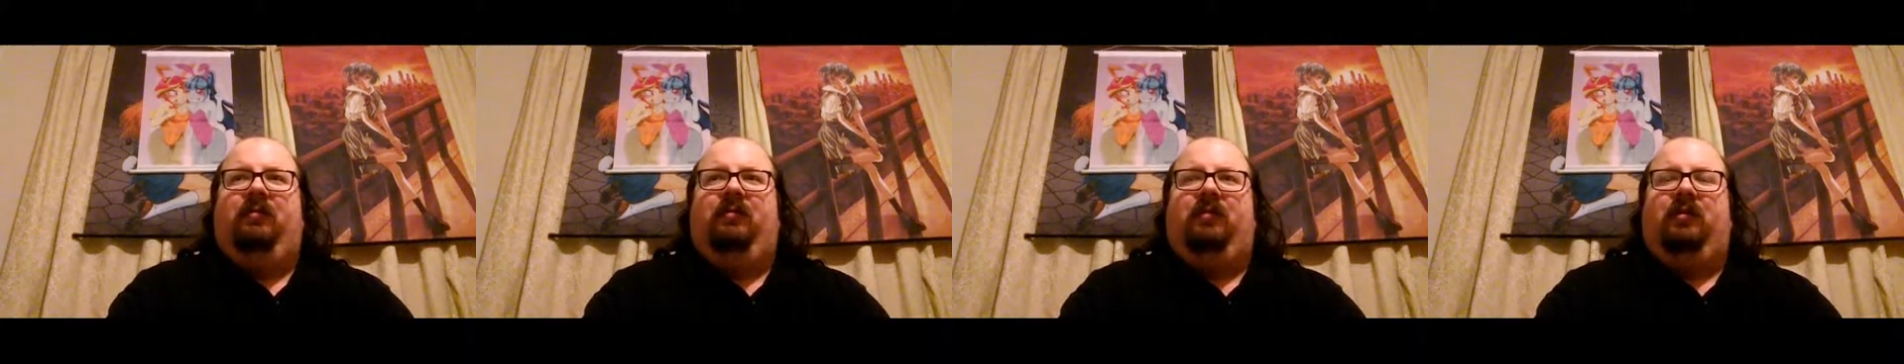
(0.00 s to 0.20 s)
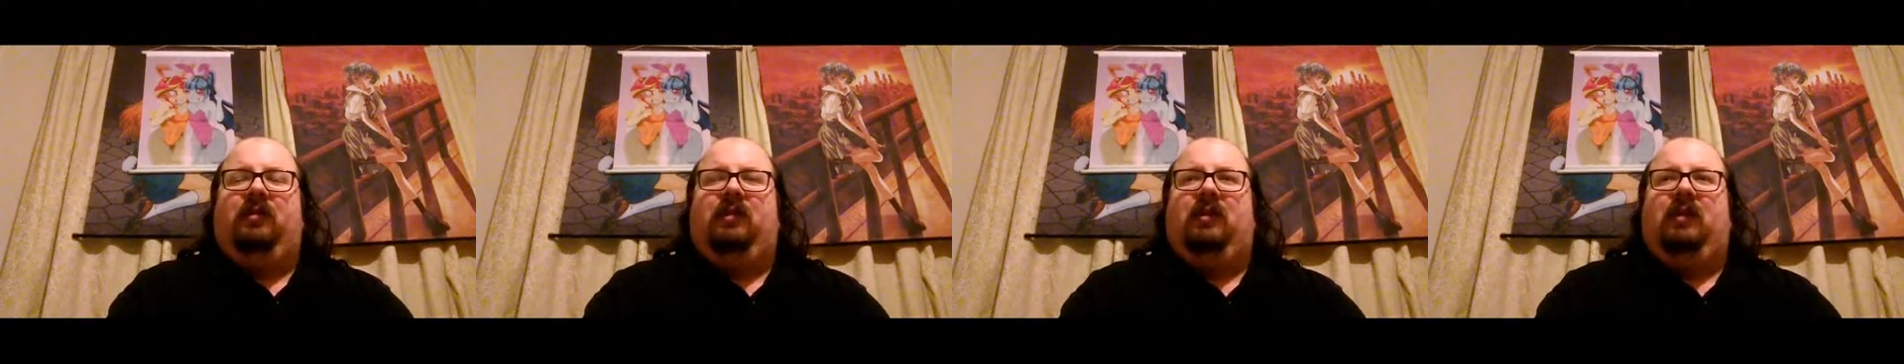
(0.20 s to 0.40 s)

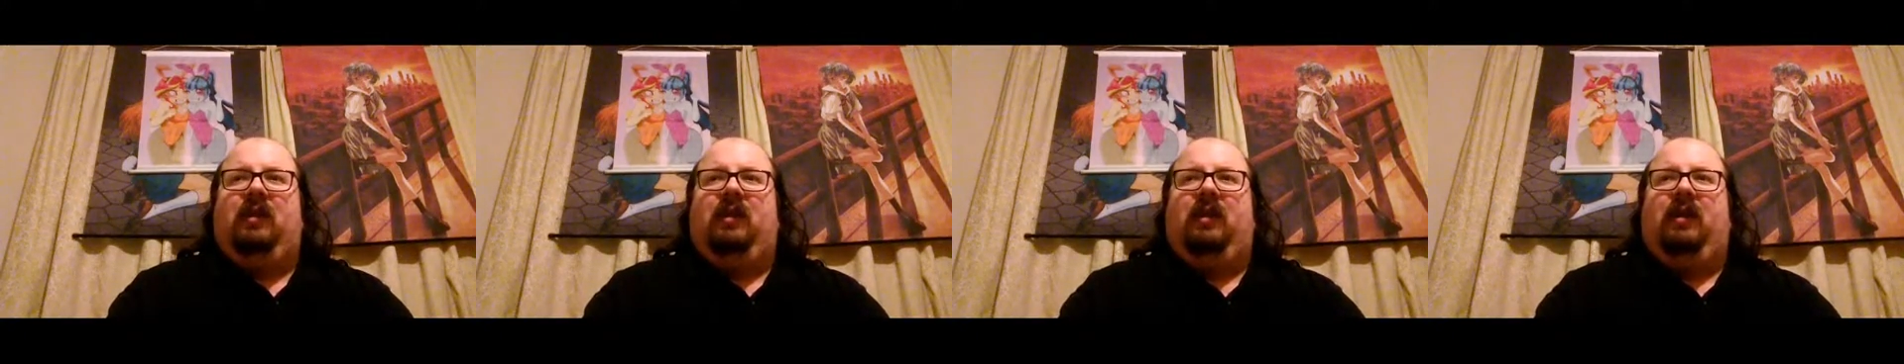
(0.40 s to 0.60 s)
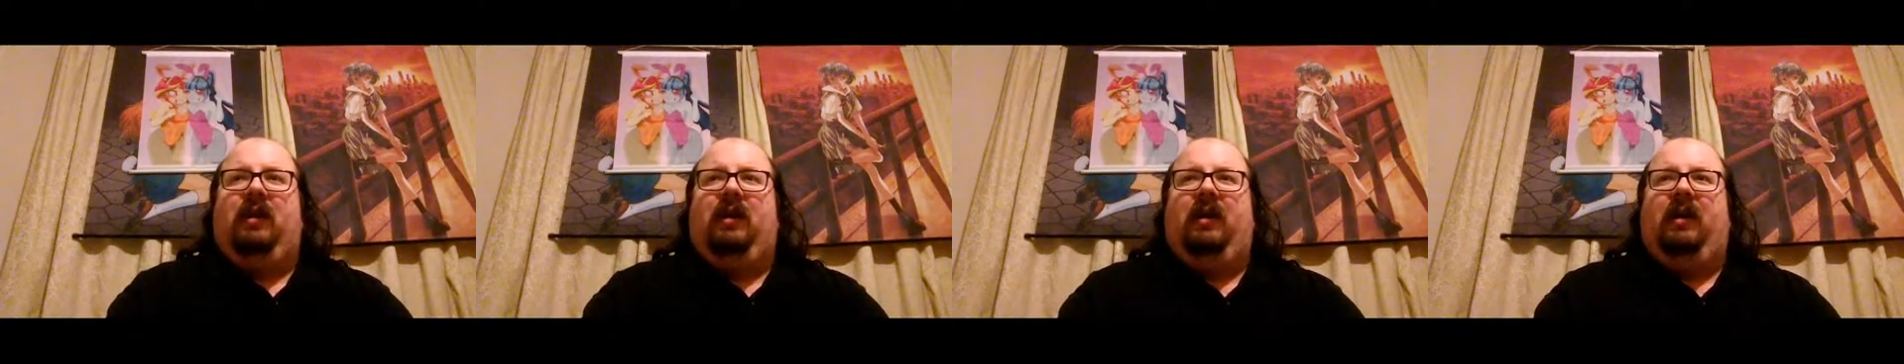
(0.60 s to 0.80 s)
First
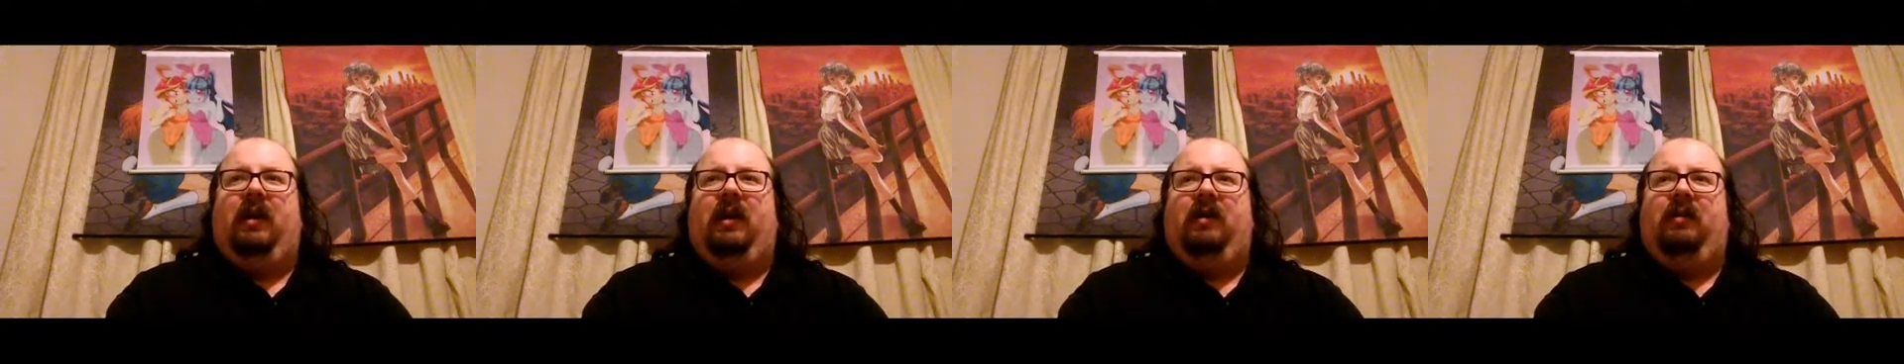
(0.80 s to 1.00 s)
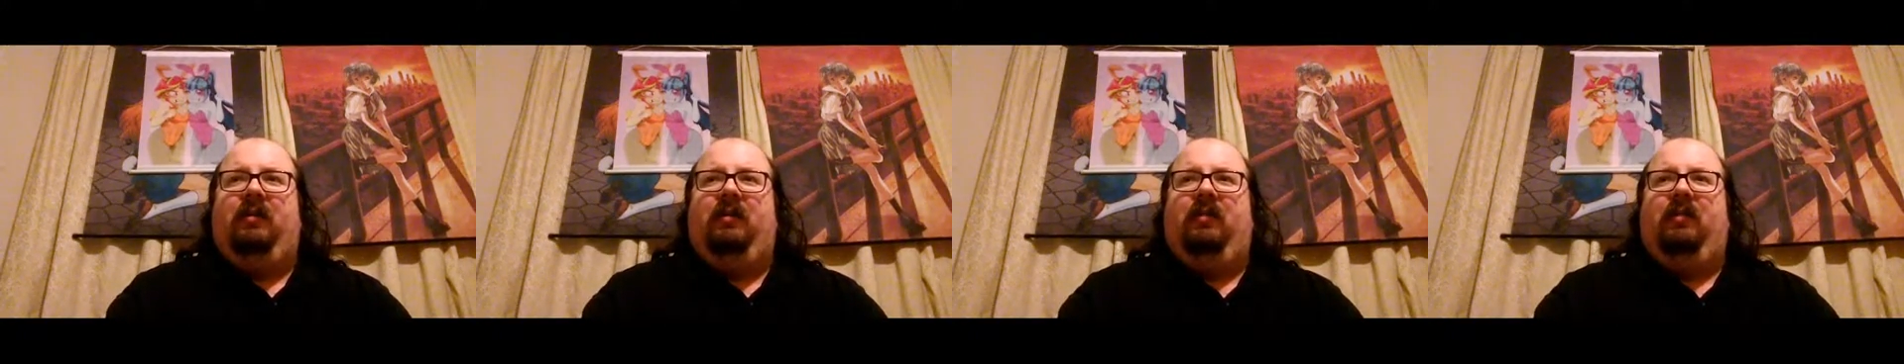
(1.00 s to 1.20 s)
thing, I
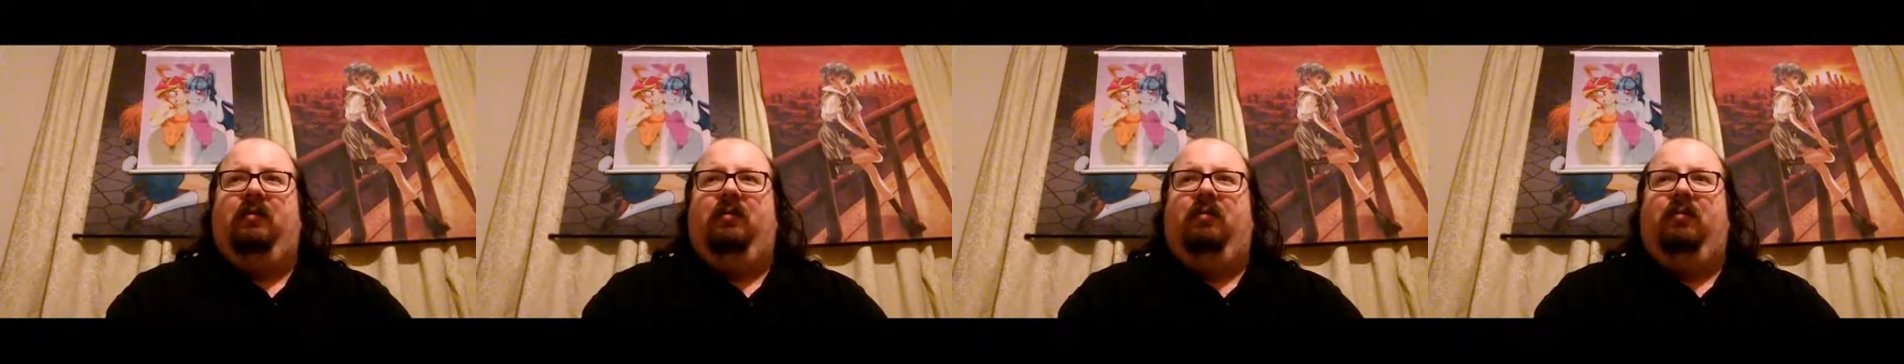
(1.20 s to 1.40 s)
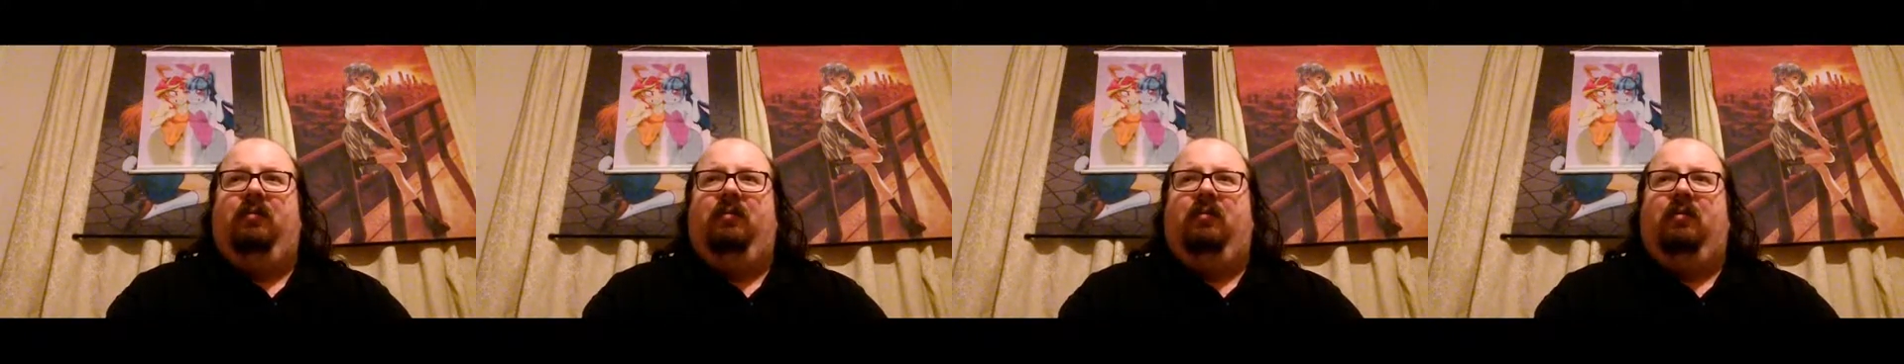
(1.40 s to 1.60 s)
had
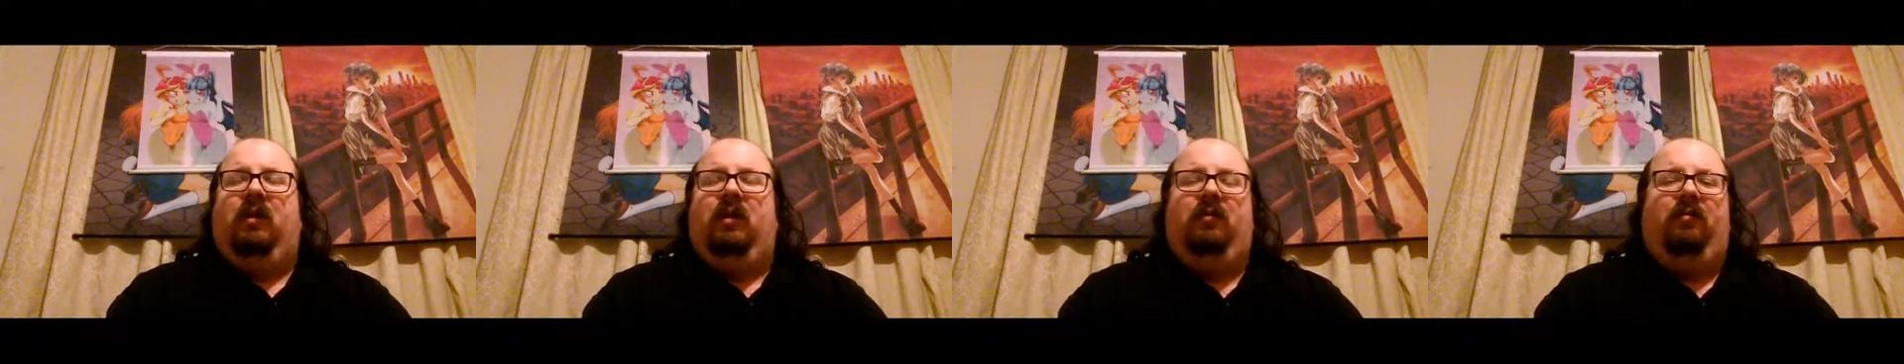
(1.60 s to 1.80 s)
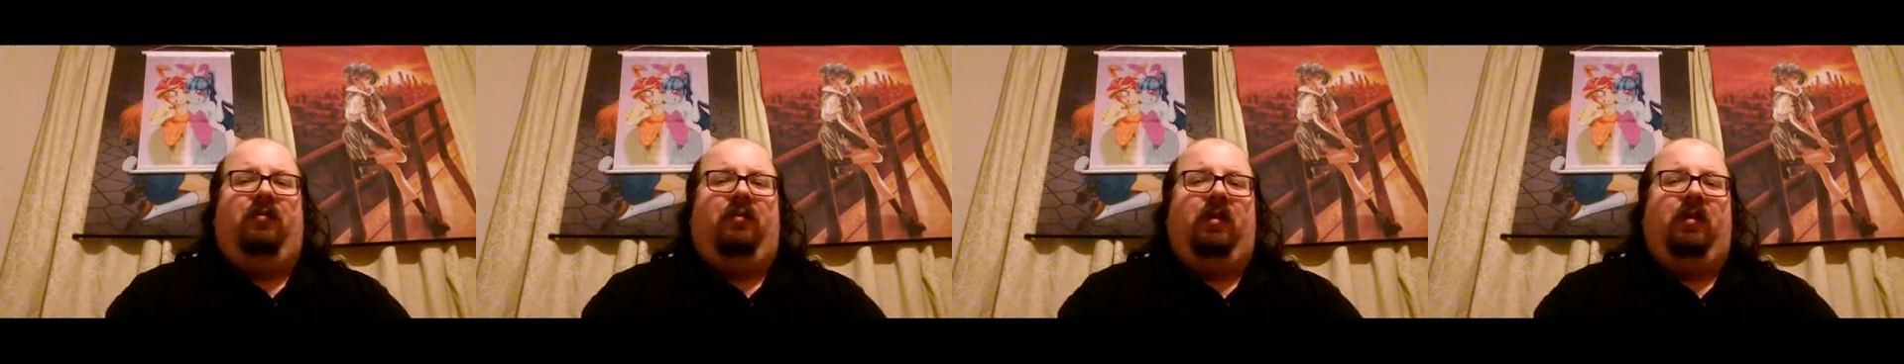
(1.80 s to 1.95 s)
one